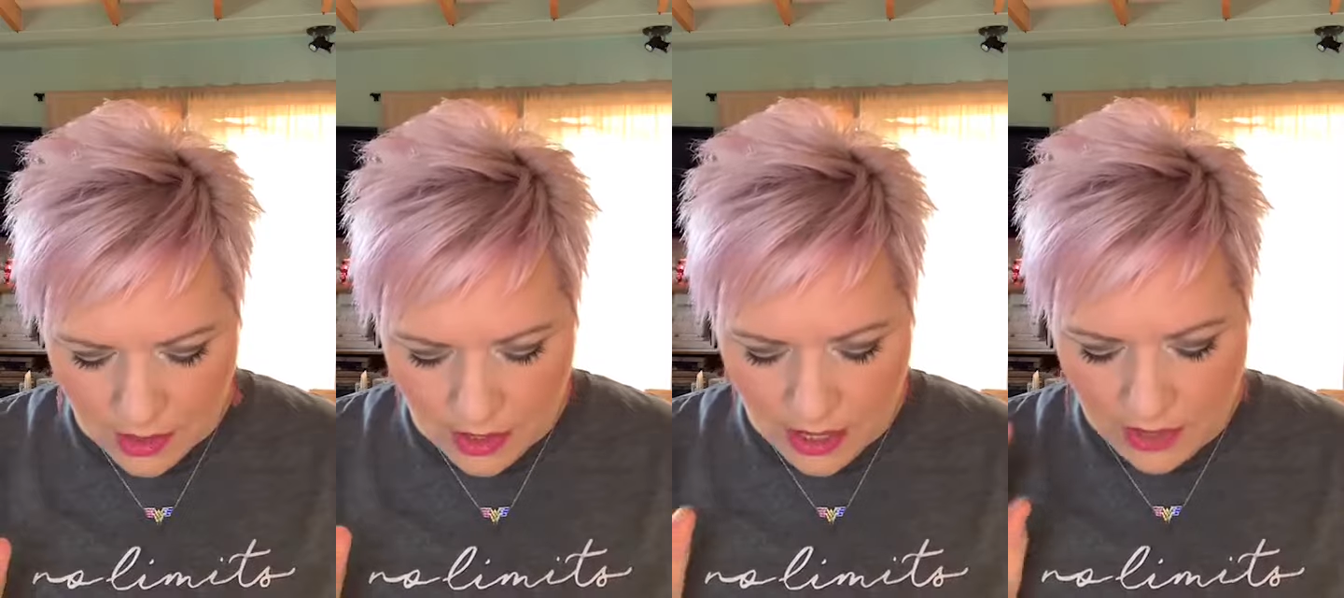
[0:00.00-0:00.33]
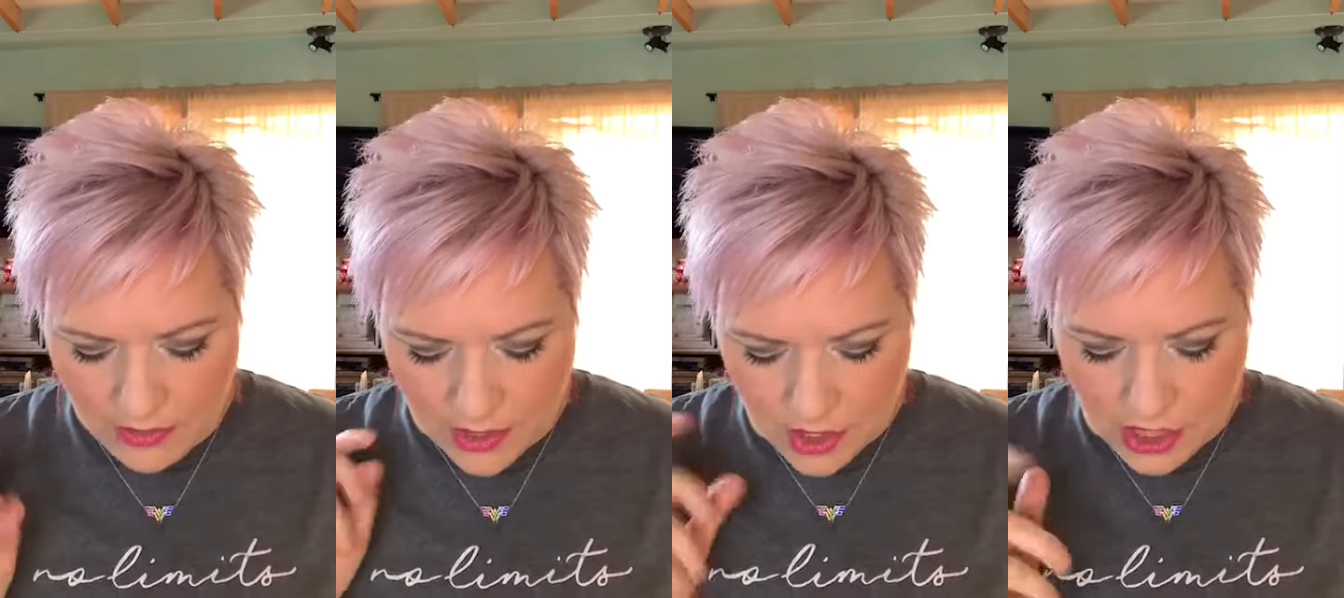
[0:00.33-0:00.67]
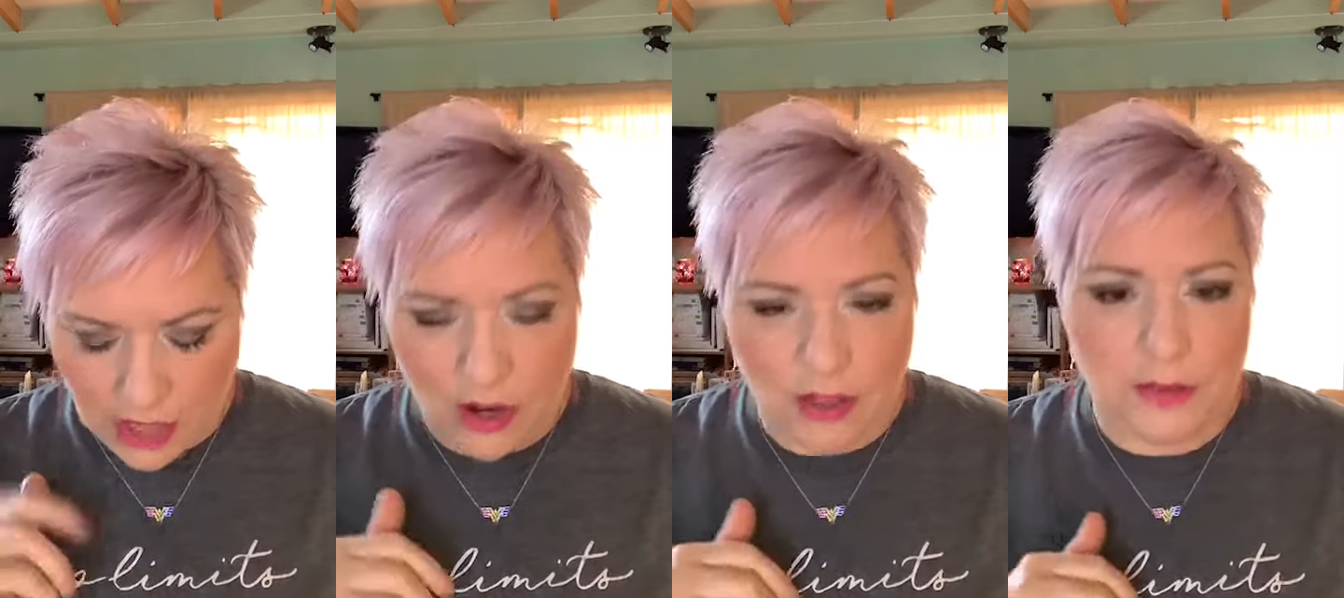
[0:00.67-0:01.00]
And then
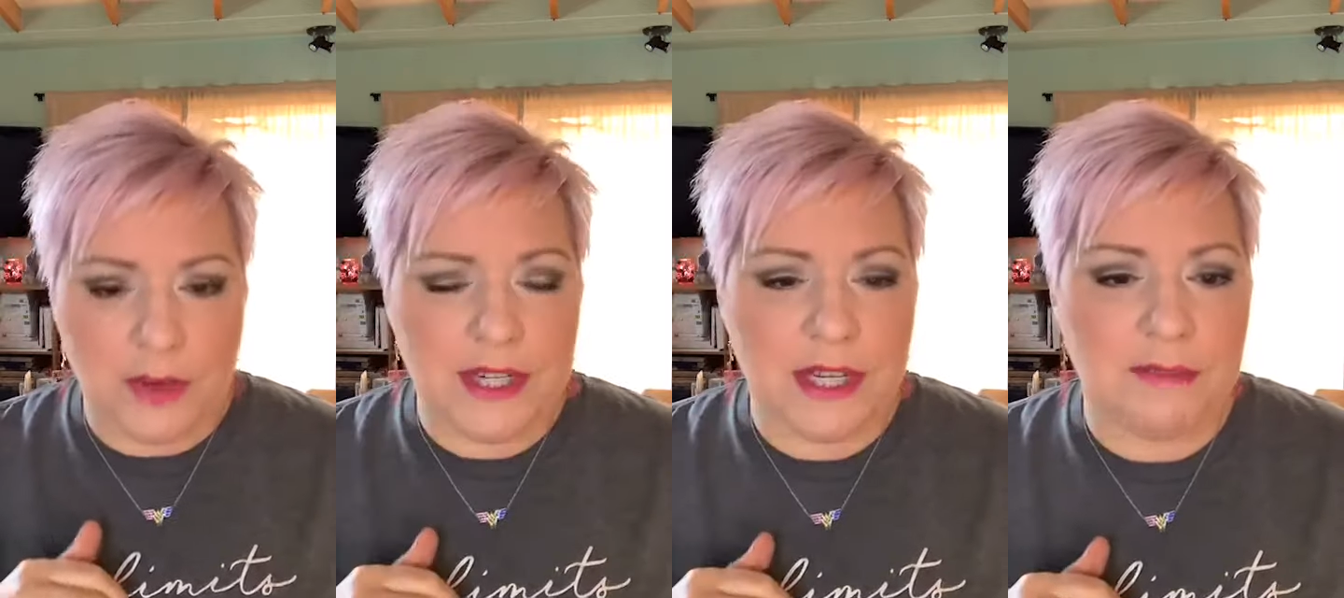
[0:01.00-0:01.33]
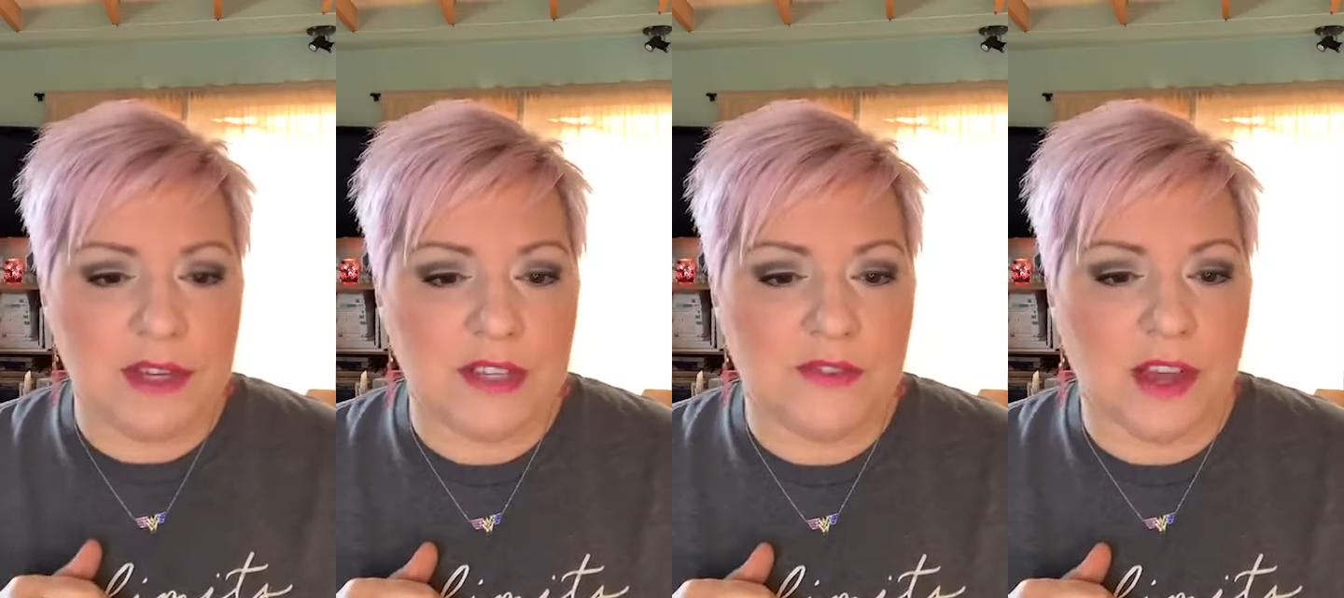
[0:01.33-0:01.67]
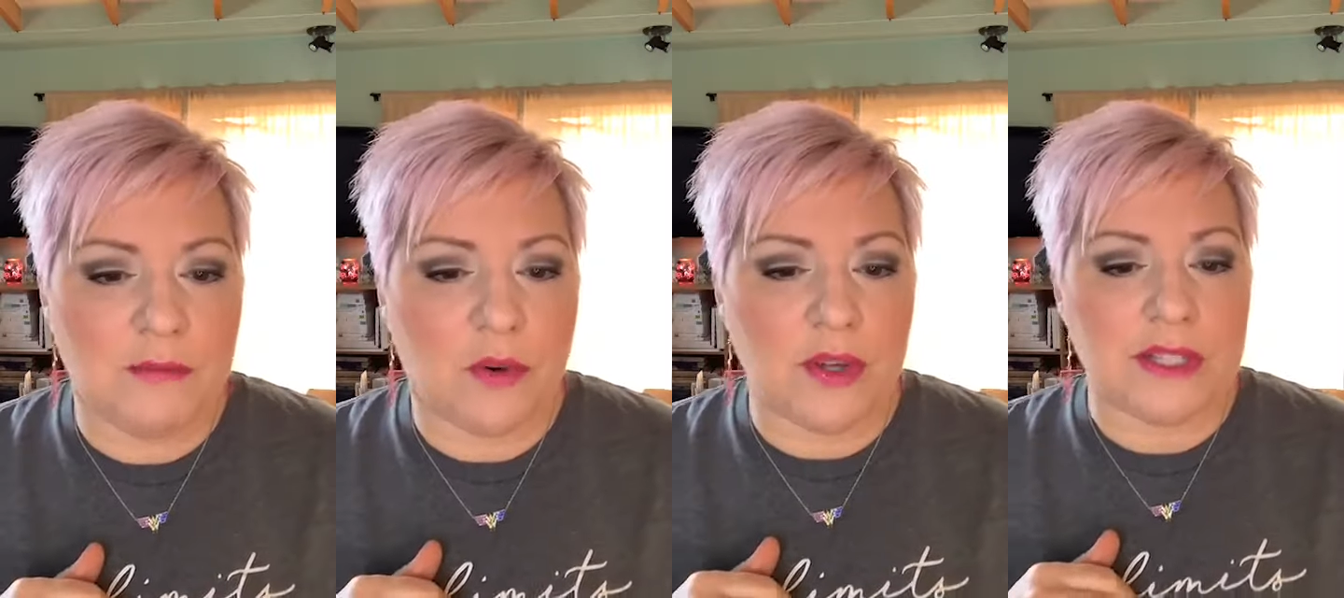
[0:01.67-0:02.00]
shout out three teamies by
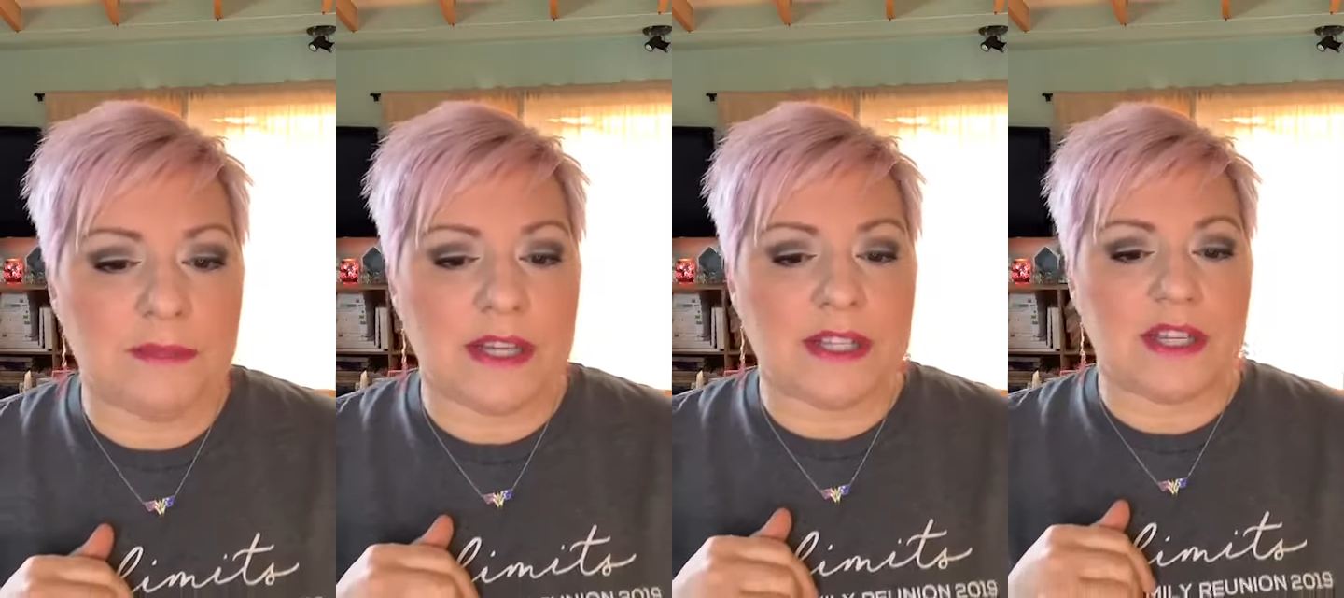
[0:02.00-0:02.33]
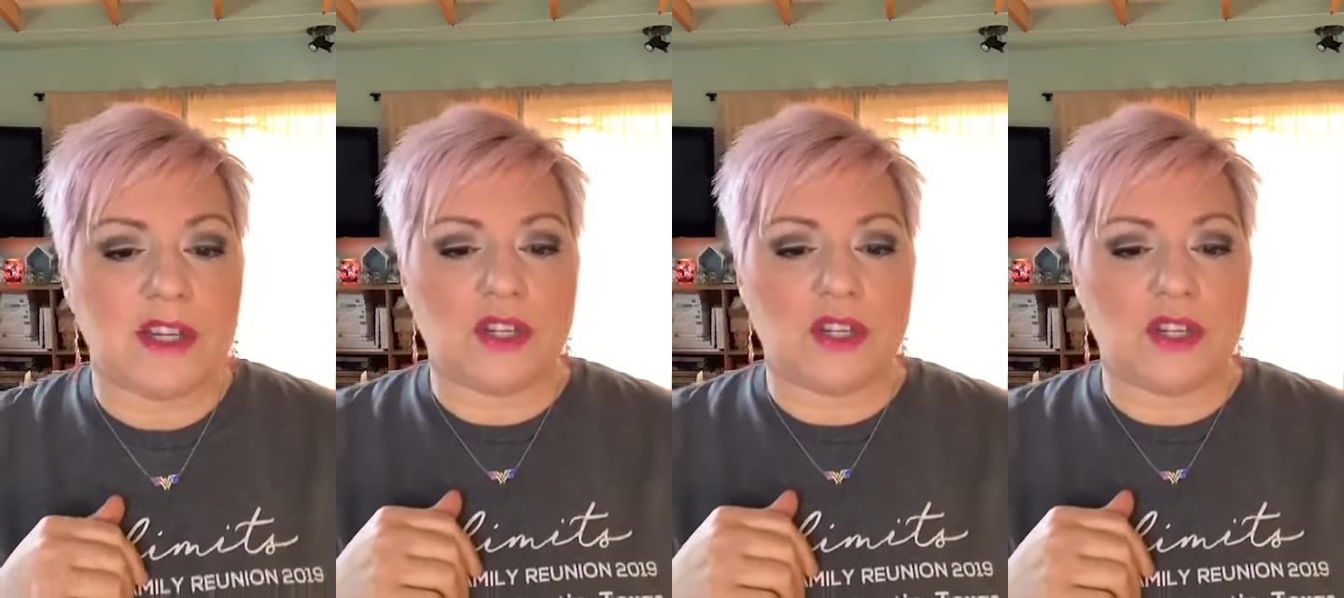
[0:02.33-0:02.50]
voice message.